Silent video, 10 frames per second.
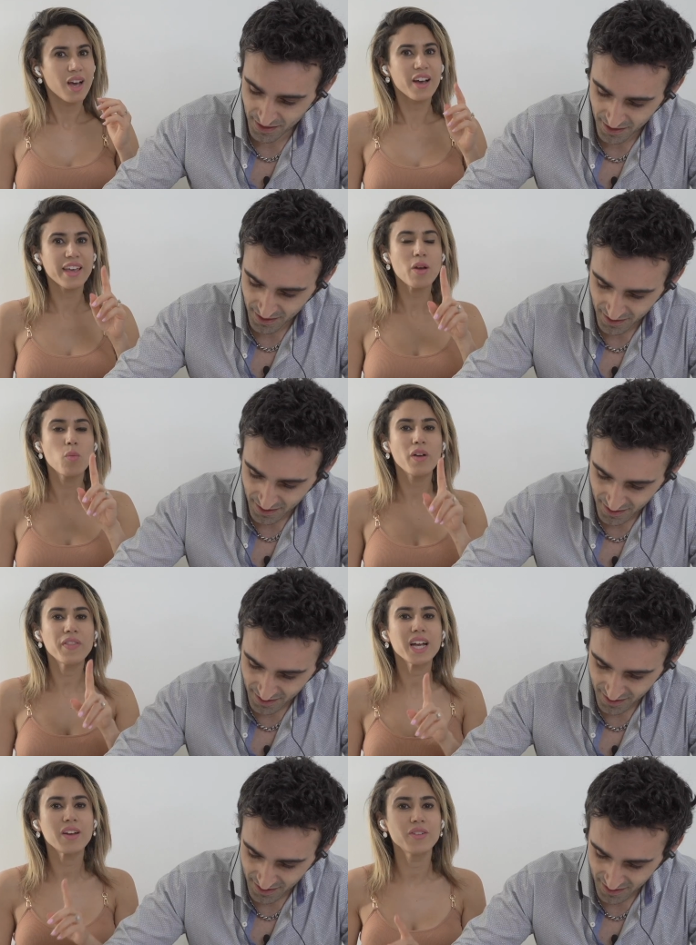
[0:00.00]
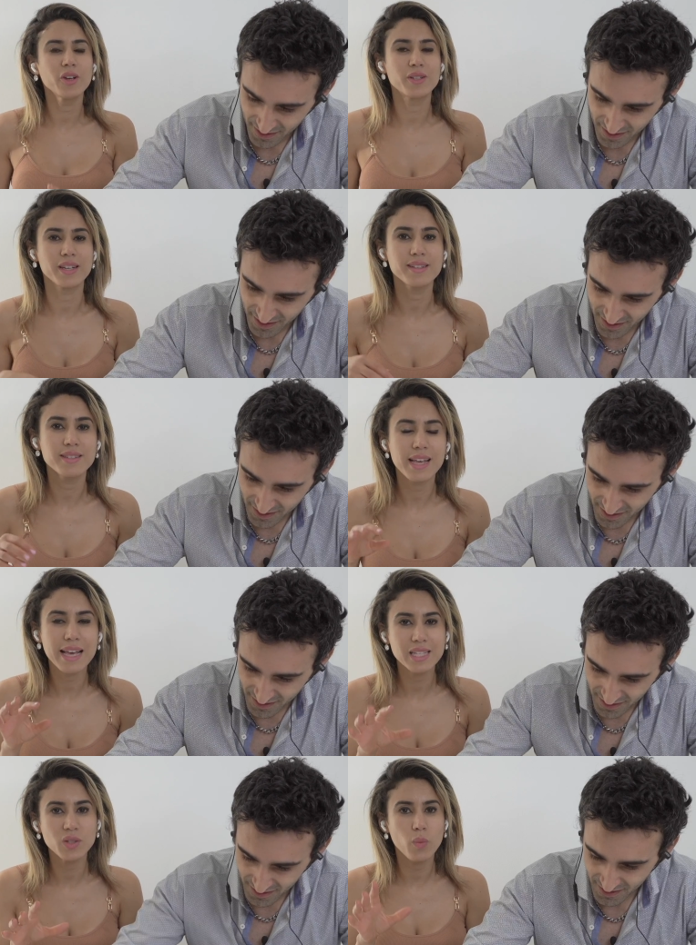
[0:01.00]
Speaker 1: Okay, one thing I've noticed
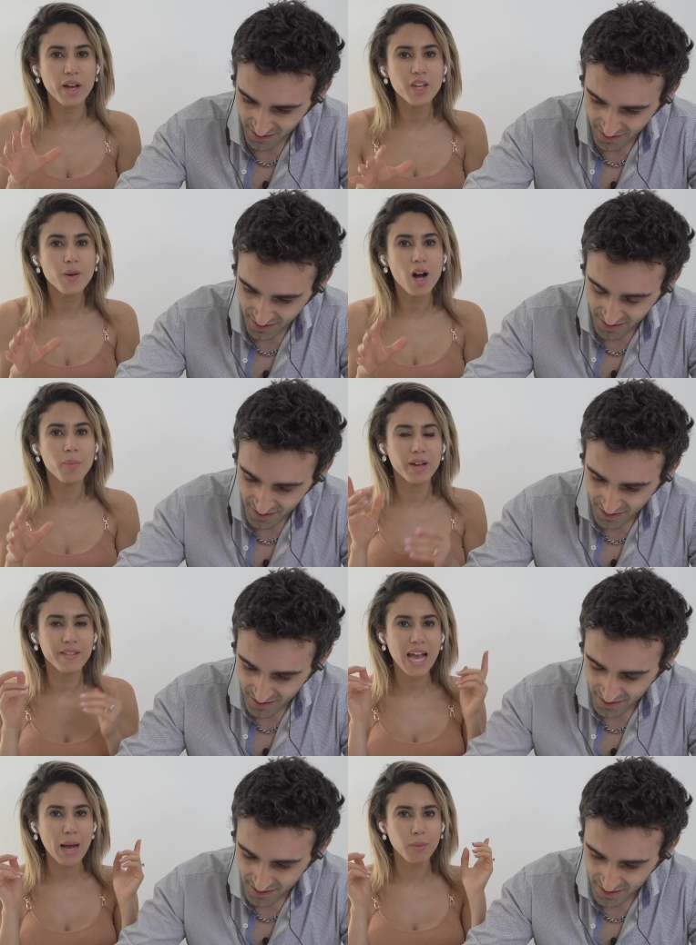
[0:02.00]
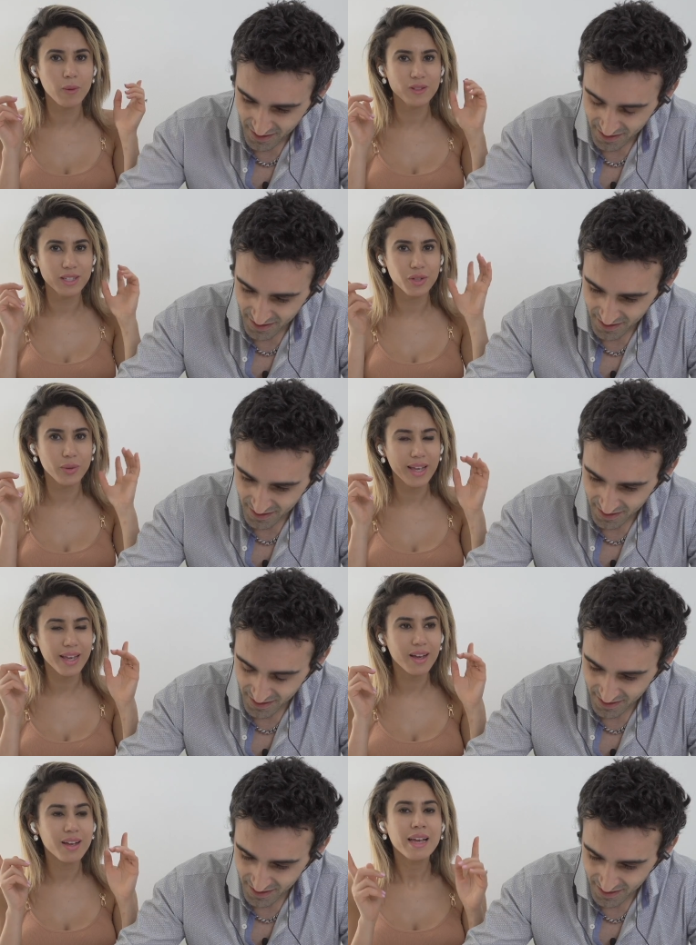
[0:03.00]
is when you are putting the Apple Pods in your
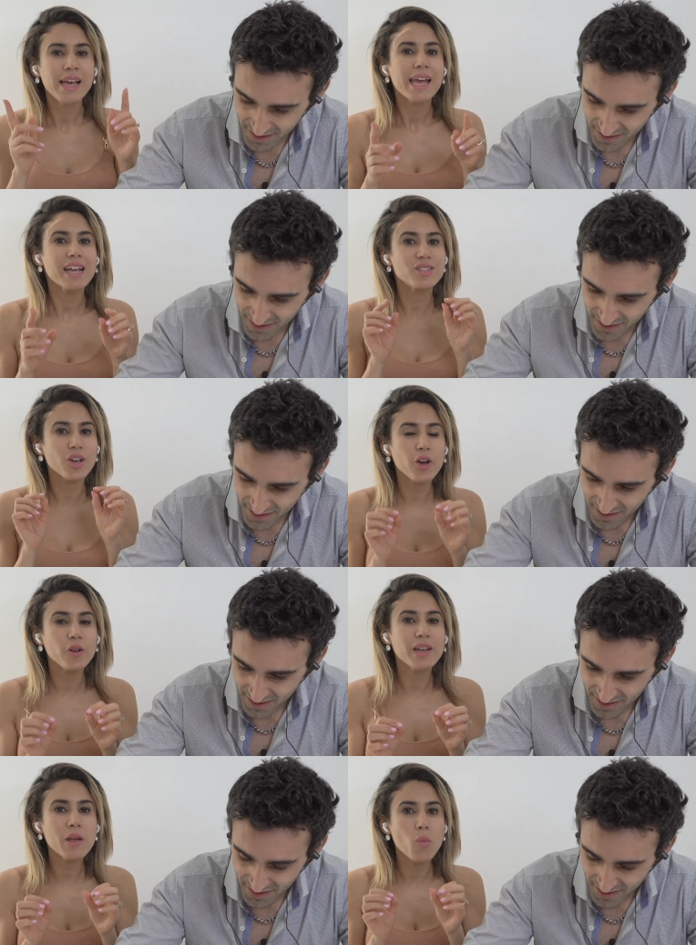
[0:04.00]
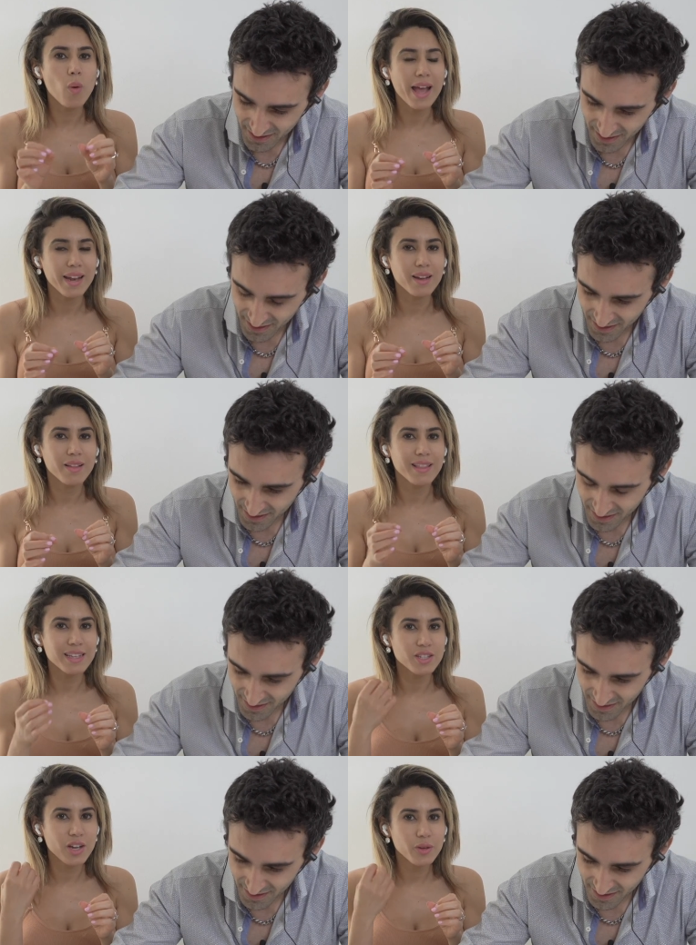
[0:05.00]
ear, it's only when
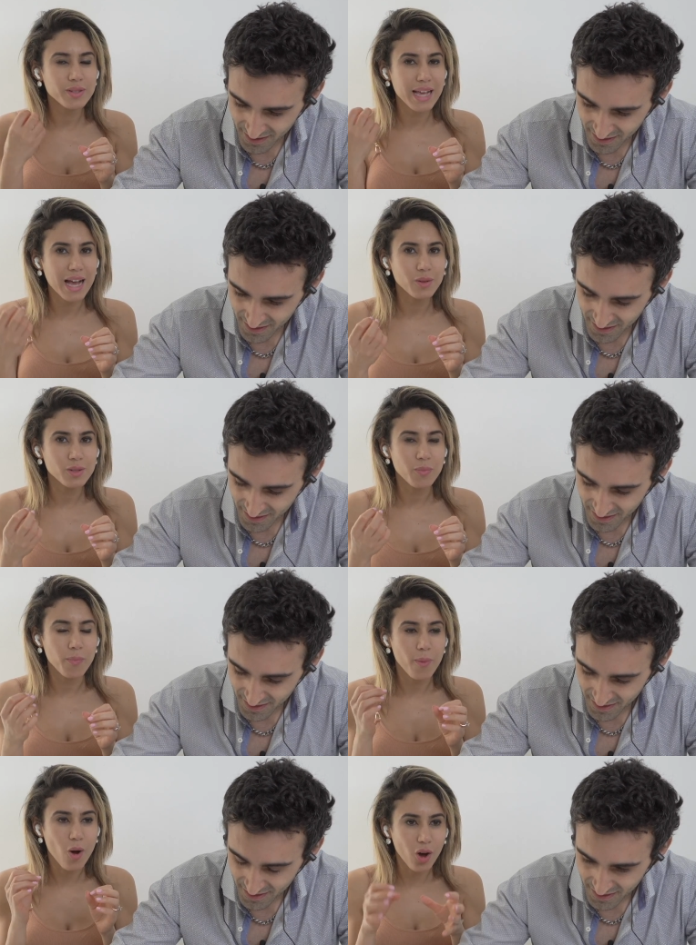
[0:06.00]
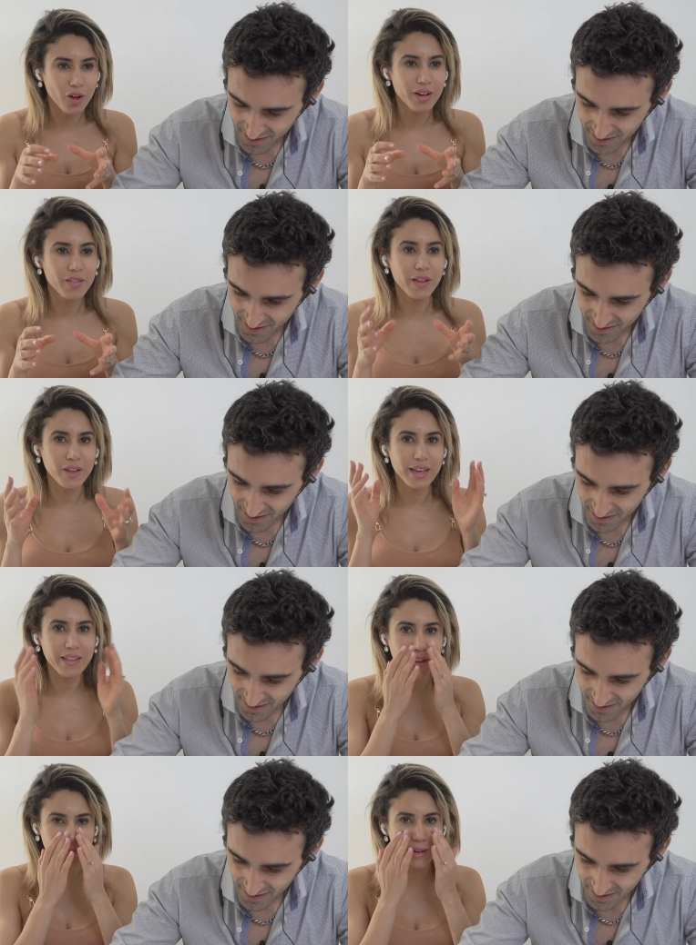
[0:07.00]
there's no sound on that you
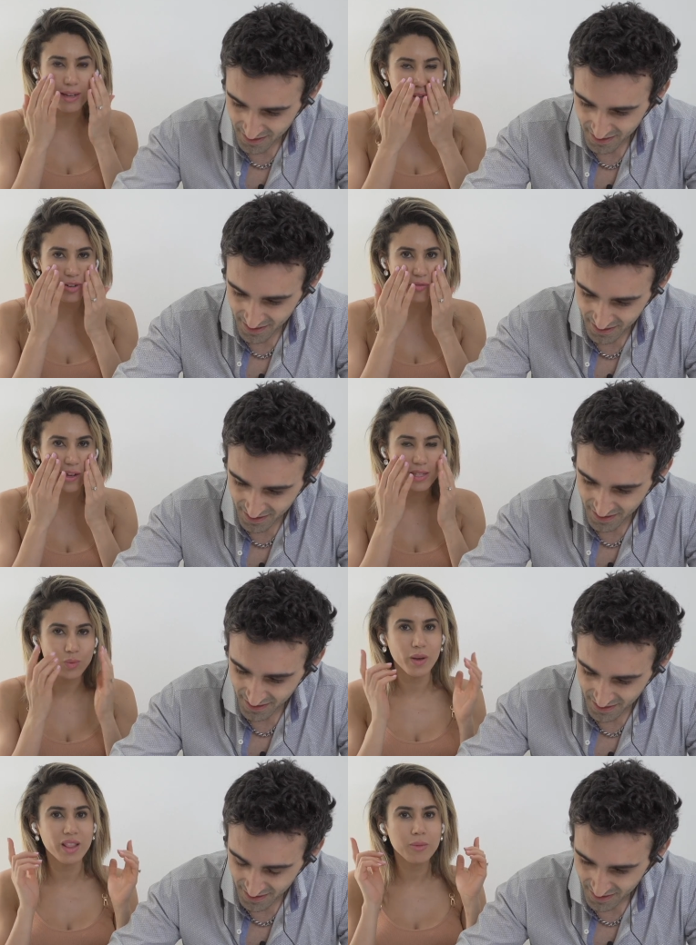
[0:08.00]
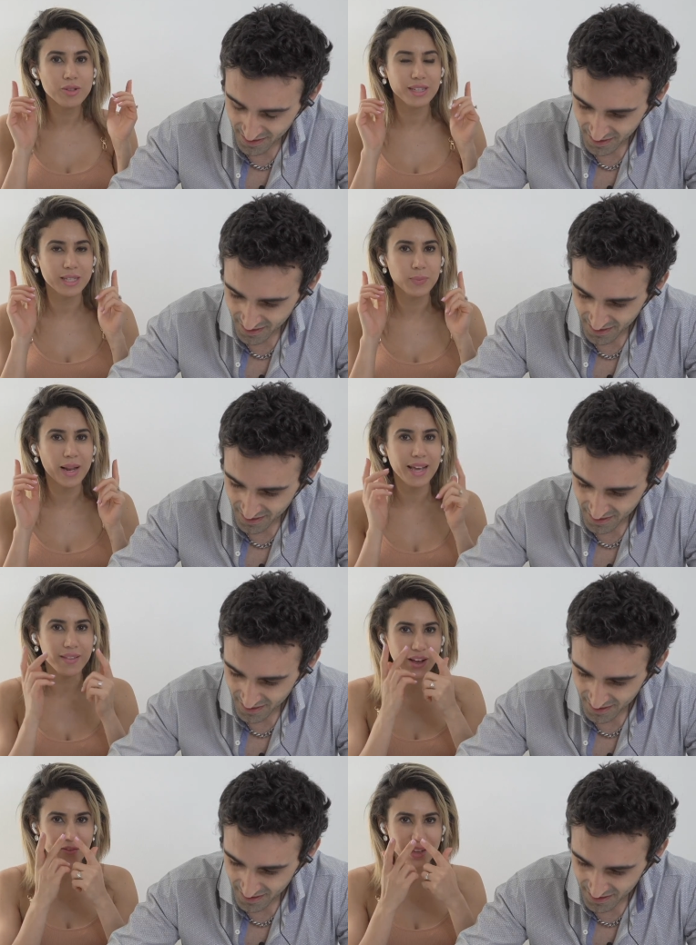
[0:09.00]
get that feeling in your face. When the music is
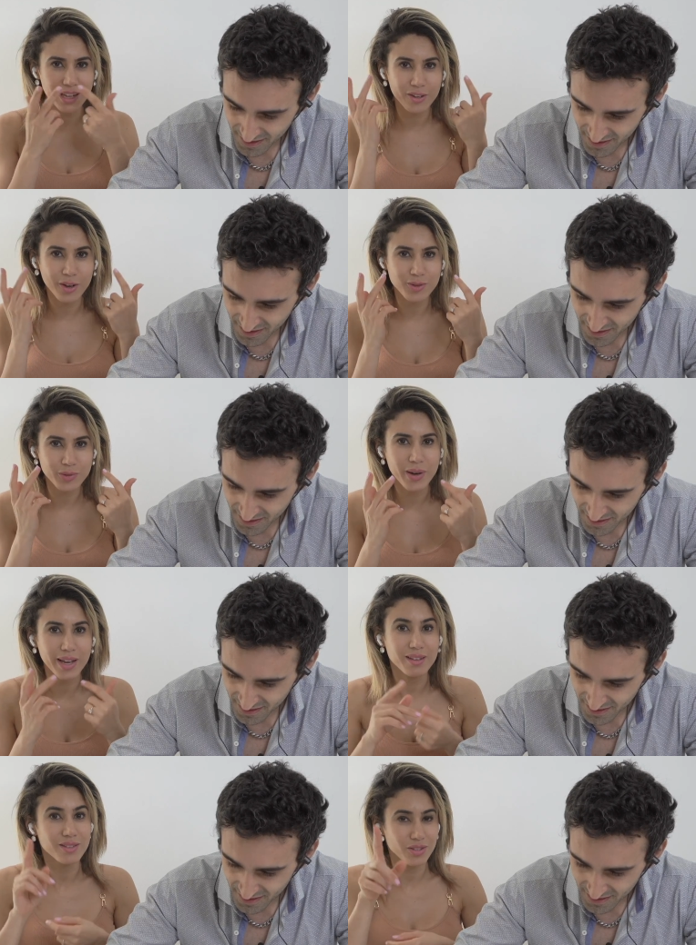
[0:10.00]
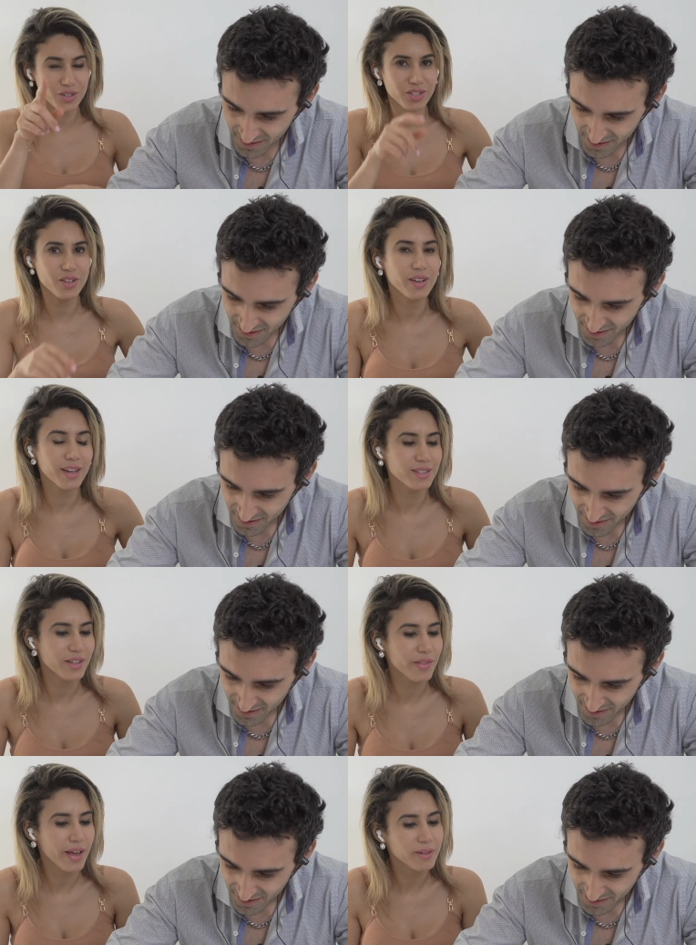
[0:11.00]
playing, that feeling goes away. So just so you guys
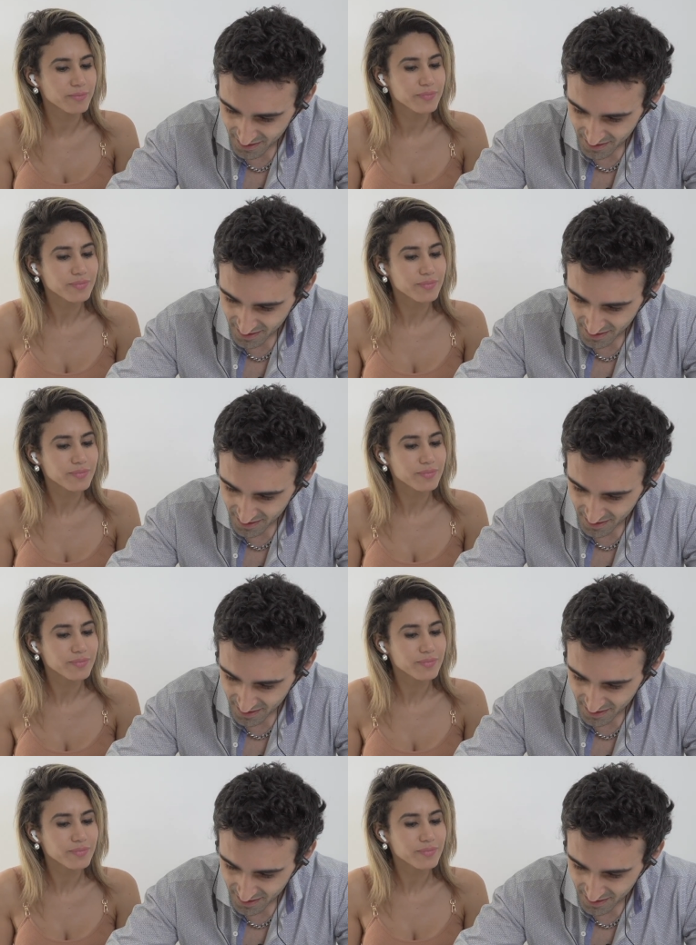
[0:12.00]
know that.